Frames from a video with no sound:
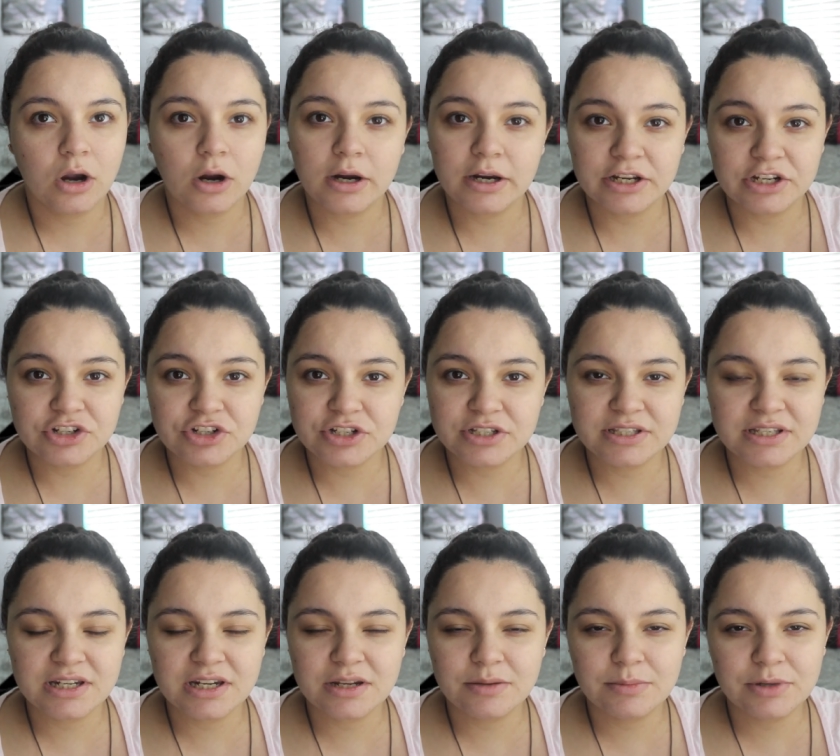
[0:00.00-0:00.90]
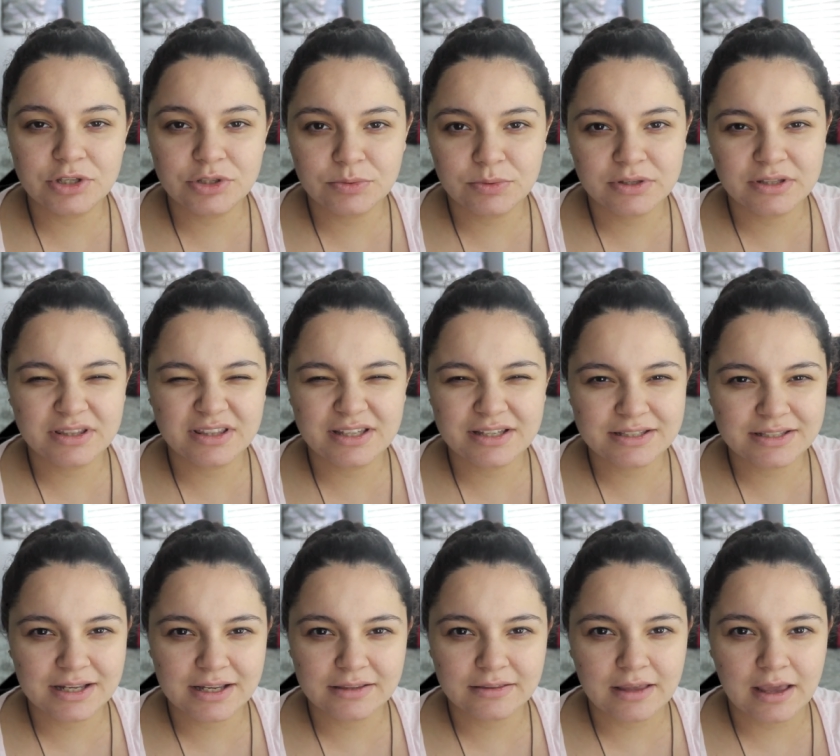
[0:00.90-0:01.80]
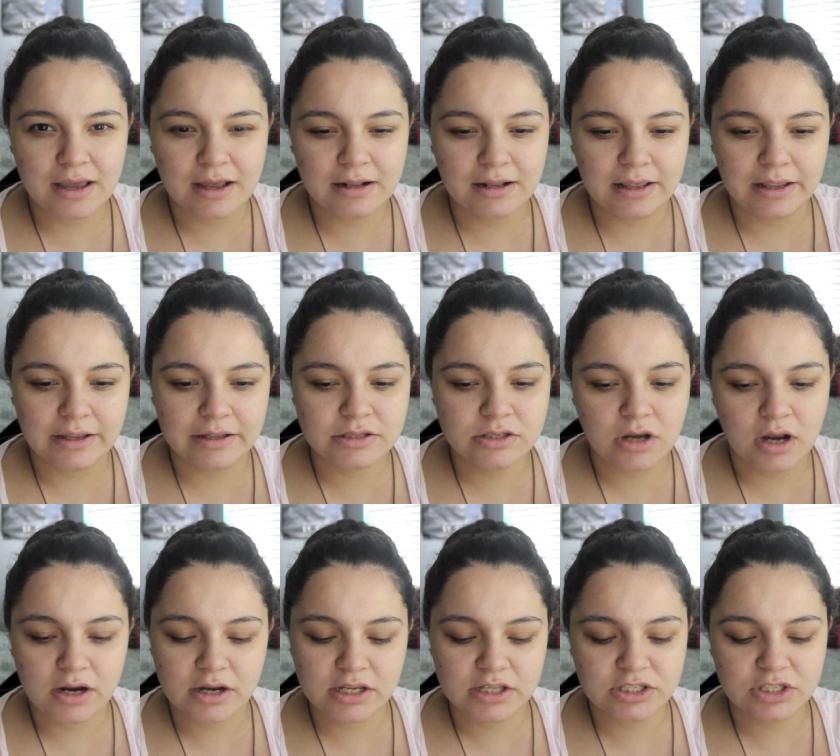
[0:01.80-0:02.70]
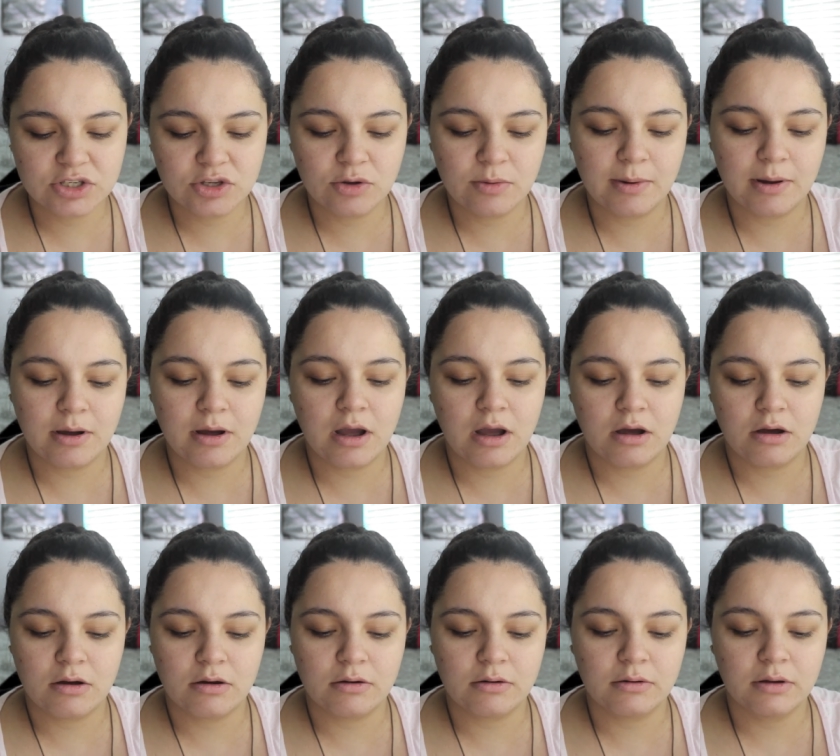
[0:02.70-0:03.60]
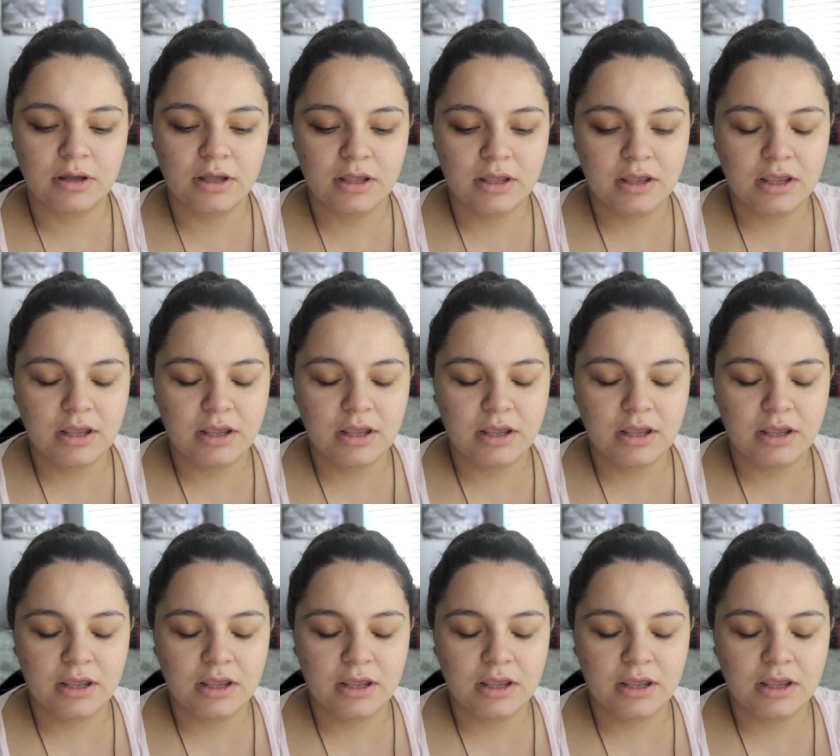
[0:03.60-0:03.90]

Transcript: are interested in me doing things like that, like talking to you about how